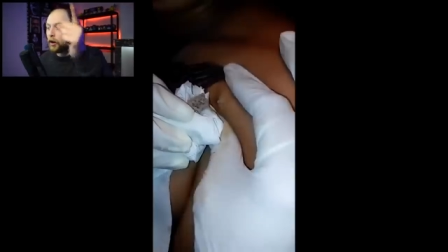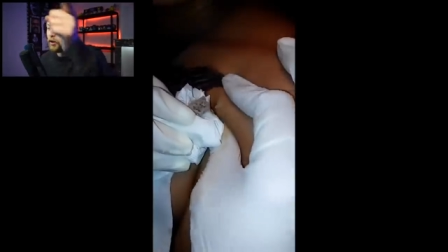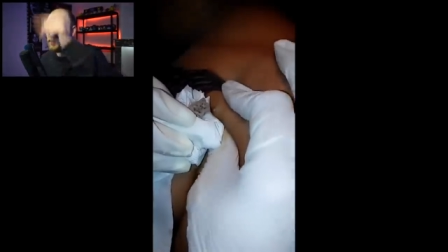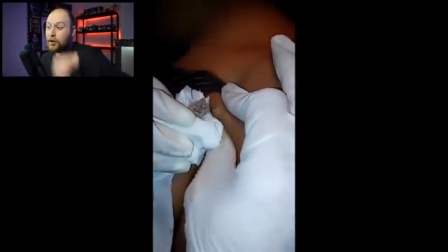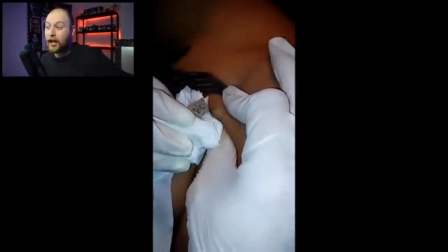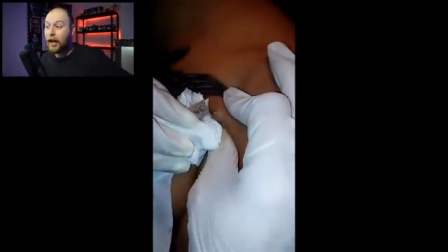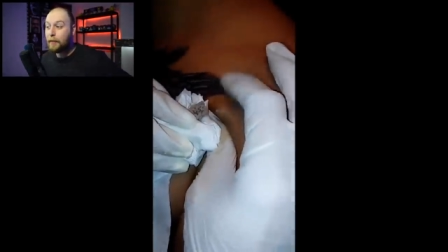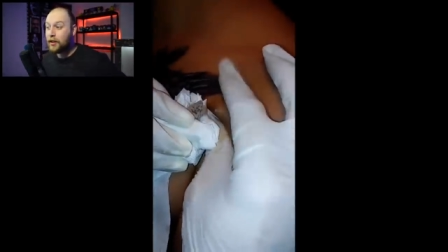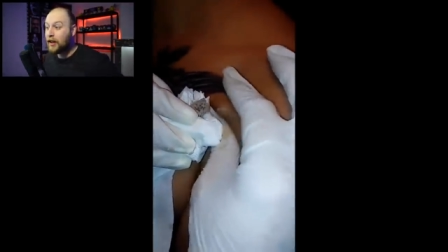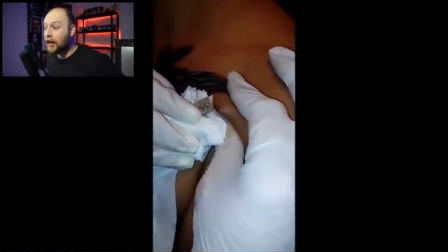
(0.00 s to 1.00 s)
aren't
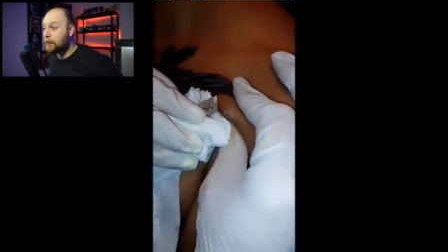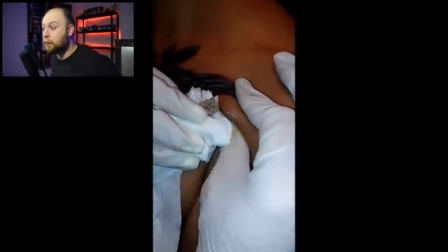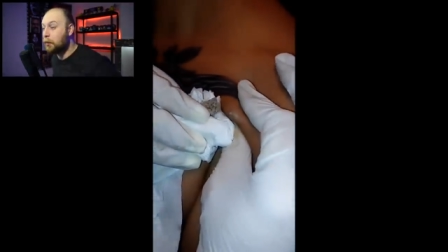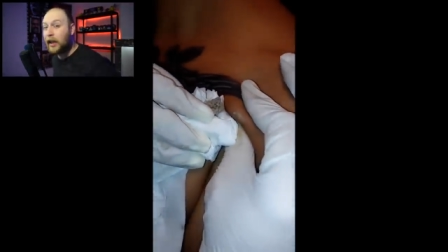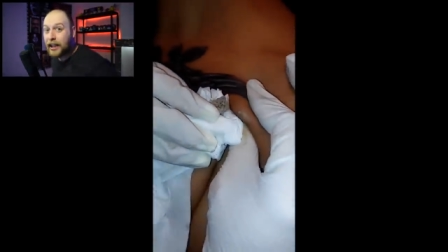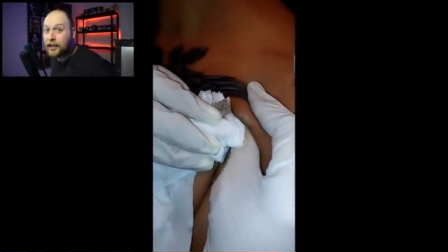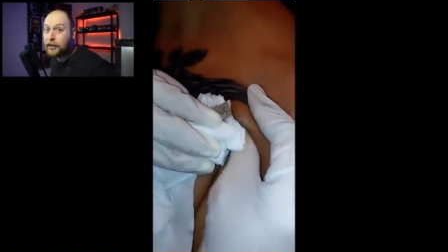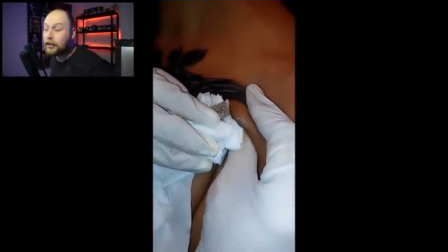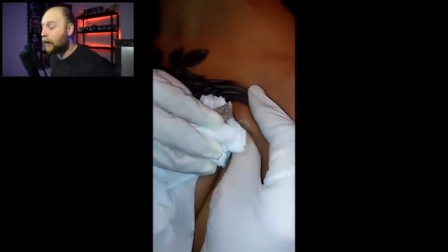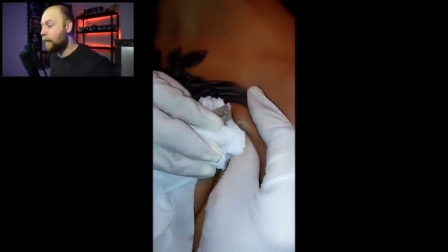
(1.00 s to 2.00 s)
subscribed yet,
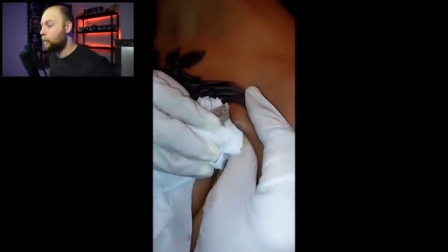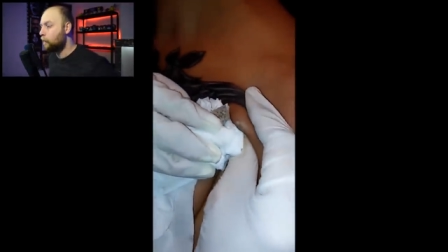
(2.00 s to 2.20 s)
please.